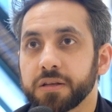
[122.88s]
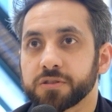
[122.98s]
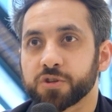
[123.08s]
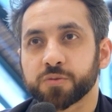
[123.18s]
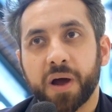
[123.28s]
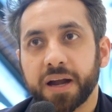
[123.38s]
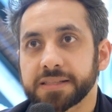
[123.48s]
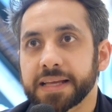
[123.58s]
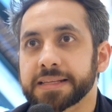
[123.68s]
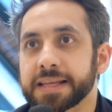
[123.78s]
So smart
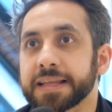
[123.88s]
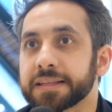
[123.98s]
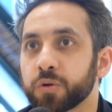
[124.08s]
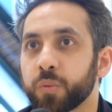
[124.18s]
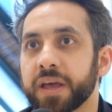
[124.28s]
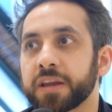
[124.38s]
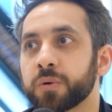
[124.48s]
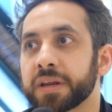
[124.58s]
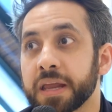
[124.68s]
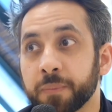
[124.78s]
design is anything where
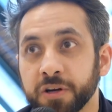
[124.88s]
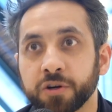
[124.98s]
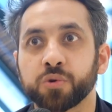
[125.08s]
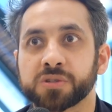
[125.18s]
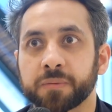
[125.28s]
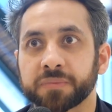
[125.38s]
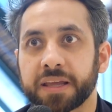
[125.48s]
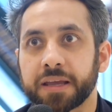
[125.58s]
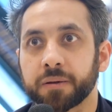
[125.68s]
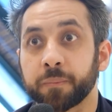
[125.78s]
you are able to do
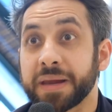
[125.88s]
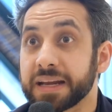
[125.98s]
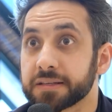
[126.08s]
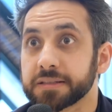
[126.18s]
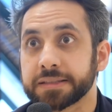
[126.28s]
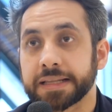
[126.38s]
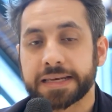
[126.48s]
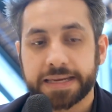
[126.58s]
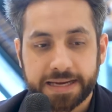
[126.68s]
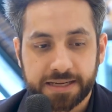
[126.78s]
something, meet the
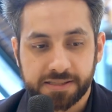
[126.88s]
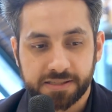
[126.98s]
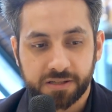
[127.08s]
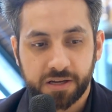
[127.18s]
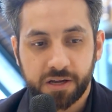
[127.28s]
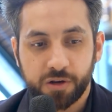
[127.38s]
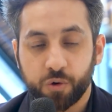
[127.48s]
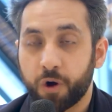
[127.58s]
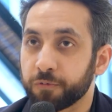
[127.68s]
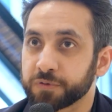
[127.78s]
needs
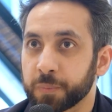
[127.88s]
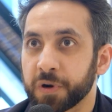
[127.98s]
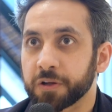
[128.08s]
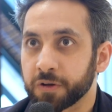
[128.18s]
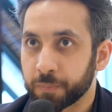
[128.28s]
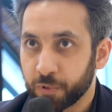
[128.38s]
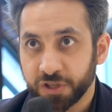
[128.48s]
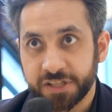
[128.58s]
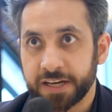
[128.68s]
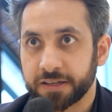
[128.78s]
of the particular
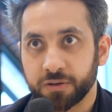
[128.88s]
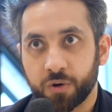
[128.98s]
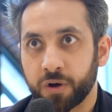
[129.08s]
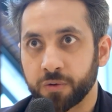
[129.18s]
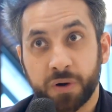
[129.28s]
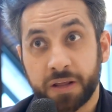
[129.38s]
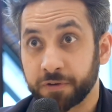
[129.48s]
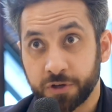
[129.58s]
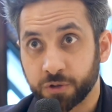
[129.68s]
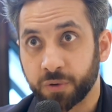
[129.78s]
project or whatever
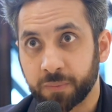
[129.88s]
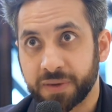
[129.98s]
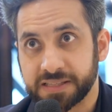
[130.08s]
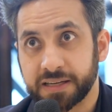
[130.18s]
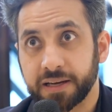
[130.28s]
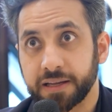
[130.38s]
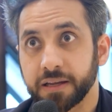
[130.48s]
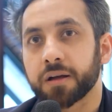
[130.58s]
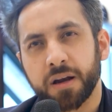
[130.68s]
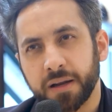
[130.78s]
you're doing basically.
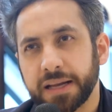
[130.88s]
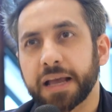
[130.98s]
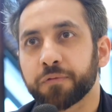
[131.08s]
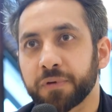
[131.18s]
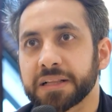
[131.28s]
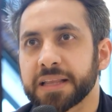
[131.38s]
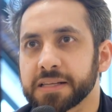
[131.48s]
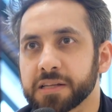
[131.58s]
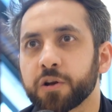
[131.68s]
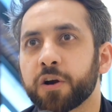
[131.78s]
Currently, I feel there
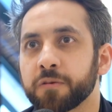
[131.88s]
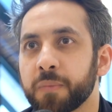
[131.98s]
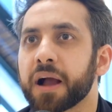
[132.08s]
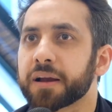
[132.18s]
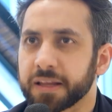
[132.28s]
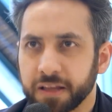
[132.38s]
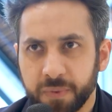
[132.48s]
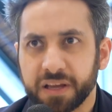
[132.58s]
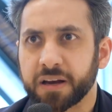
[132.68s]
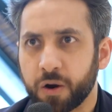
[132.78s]
is a lot of marketing
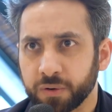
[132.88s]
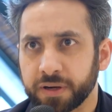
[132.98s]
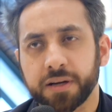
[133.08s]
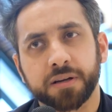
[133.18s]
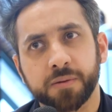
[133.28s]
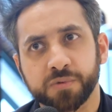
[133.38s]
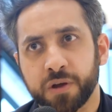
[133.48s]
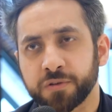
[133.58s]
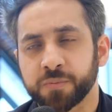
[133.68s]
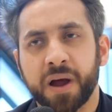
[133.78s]
gimmick around it in terms
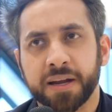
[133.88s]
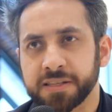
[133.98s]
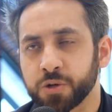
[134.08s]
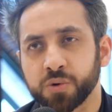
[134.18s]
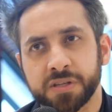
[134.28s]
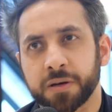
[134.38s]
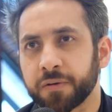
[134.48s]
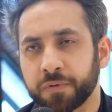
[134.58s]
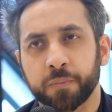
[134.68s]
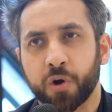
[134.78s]
of smart is used in
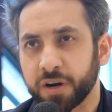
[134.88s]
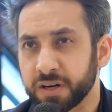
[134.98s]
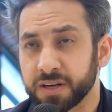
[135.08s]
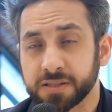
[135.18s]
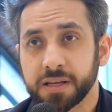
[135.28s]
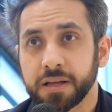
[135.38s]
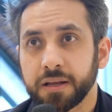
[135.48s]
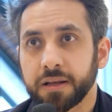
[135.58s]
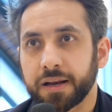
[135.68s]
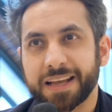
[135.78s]
different products
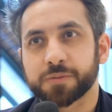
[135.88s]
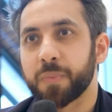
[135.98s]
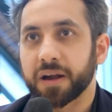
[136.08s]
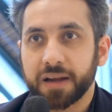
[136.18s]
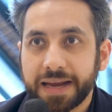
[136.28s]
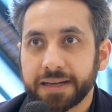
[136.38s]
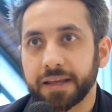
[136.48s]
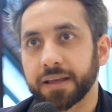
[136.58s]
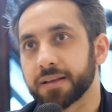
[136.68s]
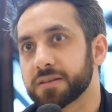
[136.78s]
like smart
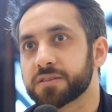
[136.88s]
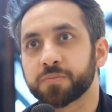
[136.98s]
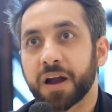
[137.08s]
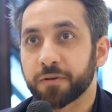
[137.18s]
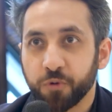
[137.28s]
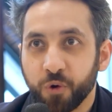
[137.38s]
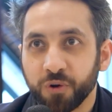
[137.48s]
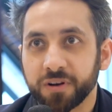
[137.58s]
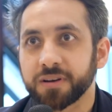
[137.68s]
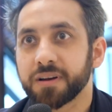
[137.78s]
lighting,
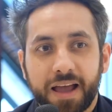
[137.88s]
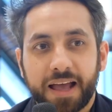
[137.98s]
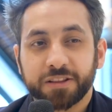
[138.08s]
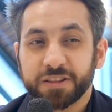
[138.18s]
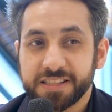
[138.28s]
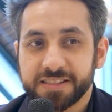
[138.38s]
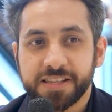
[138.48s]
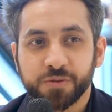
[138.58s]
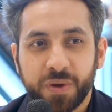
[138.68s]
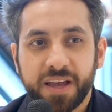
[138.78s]
smartphone. And this
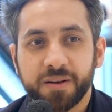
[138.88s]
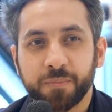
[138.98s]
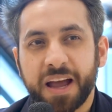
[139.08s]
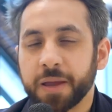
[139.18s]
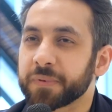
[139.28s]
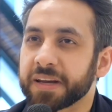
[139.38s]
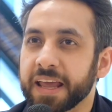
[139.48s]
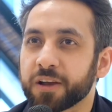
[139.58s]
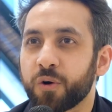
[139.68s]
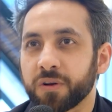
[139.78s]
is where my
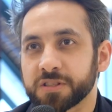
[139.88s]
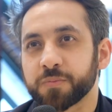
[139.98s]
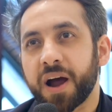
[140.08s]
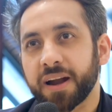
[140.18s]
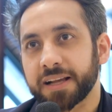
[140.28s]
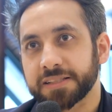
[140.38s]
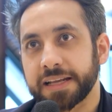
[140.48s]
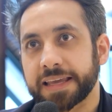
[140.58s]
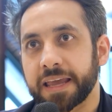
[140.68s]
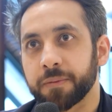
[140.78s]
take on smart
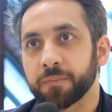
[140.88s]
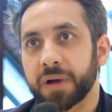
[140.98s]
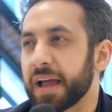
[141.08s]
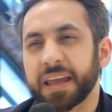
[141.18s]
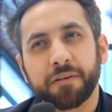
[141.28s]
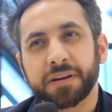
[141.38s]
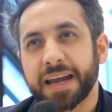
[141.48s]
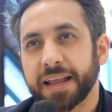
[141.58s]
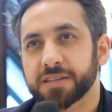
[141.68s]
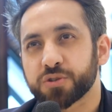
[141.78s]
actually came. I gave a
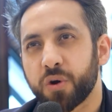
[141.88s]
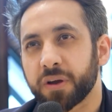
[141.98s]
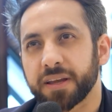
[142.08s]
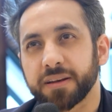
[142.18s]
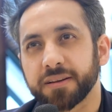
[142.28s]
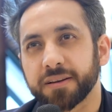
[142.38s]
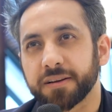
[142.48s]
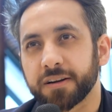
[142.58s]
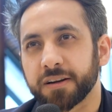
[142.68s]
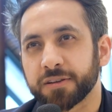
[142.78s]
TEDx talk in
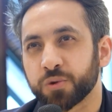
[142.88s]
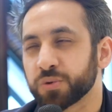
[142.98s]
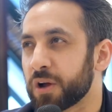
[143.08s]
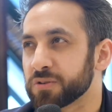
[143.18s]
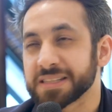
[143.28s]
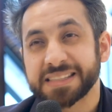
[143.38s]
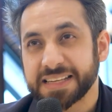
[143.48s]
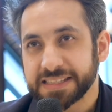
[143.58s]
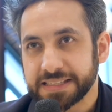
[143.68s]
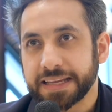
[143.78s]

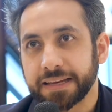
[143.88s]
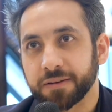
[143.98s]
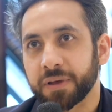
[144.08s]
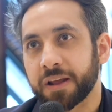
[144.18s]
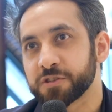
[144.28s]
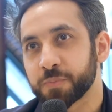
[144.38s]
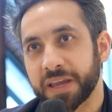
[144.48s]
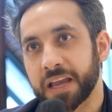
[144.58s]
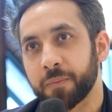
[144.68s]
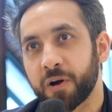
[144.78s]
2016 where I was
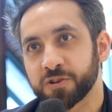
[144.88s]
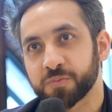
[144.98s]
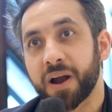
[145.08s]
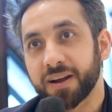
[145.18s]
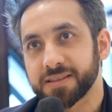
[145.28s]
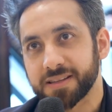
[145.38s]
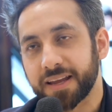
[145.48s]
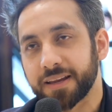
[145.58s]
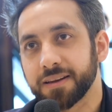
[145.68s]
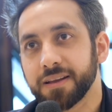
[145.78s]
speaking about smart
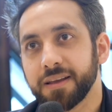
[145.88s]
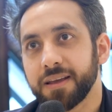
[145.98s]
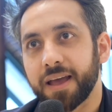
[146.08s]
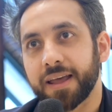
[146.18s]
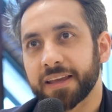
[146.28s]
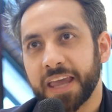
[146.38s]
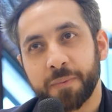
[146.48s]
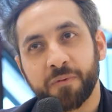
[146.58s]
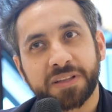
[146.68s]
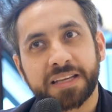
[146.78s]
design. And I
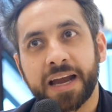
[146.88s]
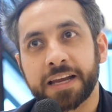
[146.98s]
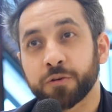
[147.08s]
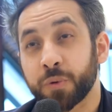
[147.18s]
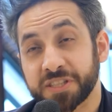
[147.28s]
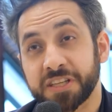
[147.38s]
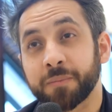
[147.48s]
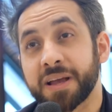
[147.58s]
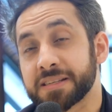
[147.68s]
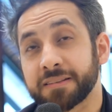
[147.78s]
came up with the idea of questioning
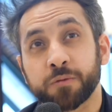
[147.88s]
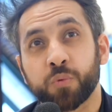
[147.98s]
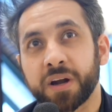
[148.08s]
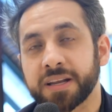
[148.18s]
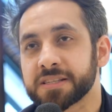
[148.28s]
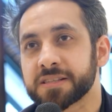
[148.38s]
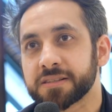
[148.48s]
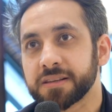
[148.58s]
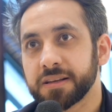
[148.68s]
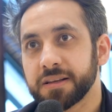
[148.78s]
myself that what
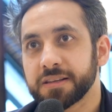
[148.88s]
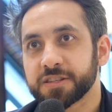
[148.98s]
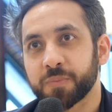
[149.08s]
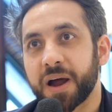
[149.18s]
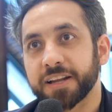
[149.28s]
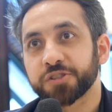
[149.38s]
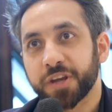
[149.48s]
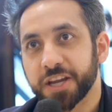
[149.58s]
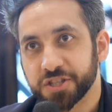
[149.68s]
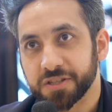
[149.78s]
is smart
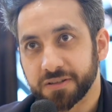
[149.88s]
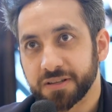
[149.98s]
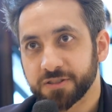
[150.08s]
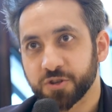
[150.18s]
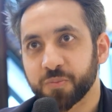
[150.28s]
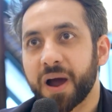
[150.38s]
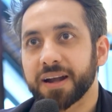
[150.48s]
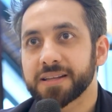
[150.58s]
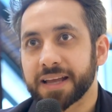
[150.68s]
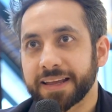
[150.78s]
education? So
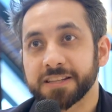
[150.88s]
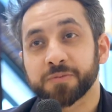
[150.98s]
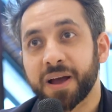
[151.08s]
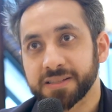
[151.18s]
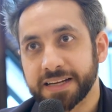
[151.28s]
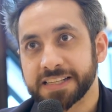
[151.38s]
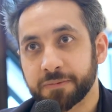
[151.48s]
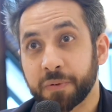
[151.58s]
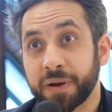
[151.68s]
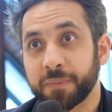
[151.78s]
smart design and smart cities
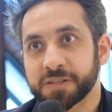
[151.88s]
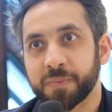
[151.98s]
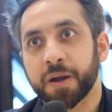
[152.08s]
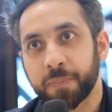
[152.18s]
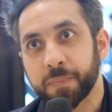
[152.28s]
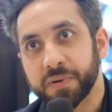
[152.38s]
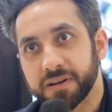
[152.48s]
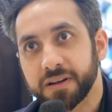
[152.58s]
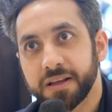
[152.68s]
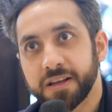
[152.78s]
can be made by smart people.